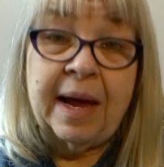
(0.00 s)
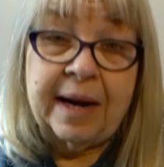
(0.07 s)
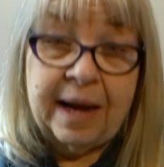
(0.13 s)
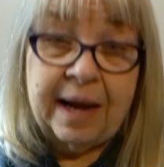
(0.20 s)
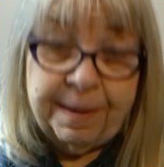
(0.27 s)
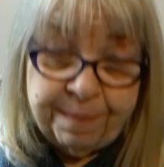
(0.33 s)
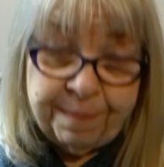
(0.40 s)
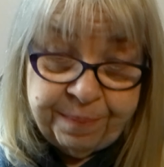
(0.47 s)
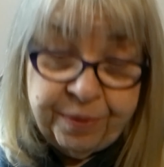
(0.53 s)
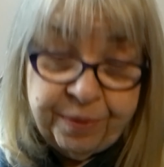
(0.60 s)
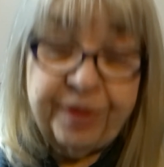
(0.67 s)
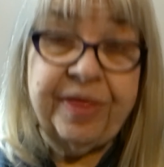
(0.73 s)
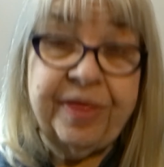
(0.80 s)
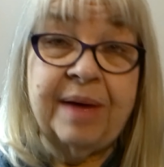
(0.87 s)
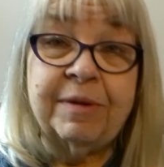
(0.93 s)
I
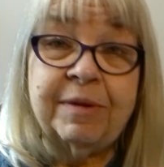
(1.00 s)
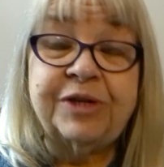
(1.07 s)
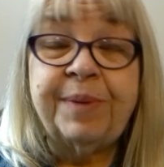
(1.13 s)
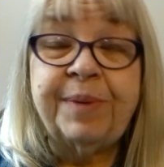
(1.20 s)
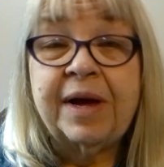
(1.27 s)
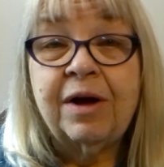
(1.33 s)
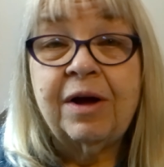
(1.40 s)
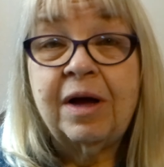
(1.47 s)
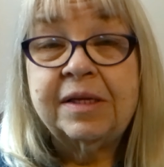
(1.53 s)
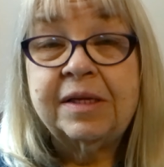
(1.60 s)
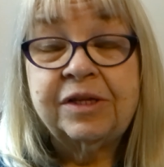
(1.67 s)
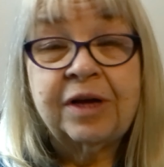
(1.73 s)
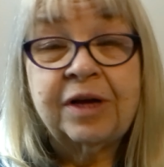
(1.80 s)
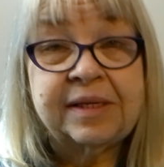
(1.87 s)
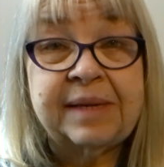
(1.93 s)
put that much back on.
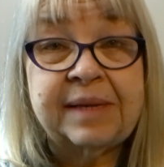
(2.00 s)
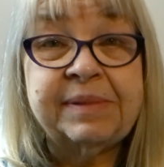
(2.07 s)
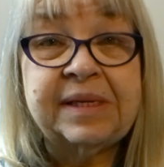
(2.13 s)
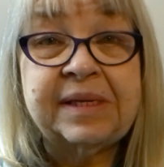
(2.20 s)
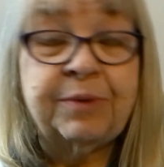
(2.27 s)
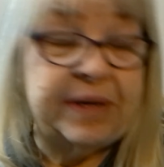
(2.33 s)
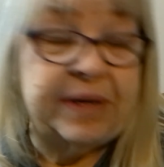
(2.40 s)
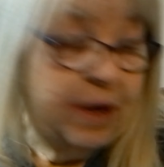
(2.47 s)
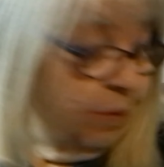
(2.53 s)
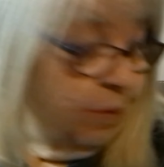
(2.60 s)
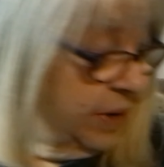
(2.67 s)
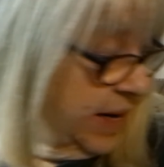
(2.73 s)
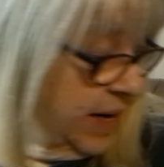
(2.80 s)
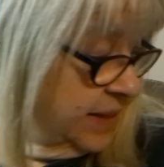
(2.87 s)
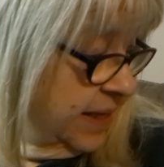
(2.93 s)
So, because I'm sitting right now,
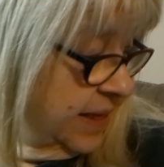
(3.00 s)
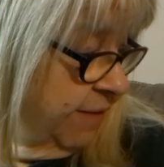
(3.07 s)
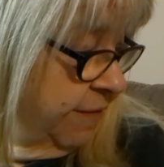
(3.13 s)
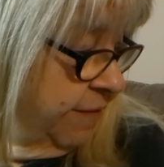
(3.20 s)
what did I say,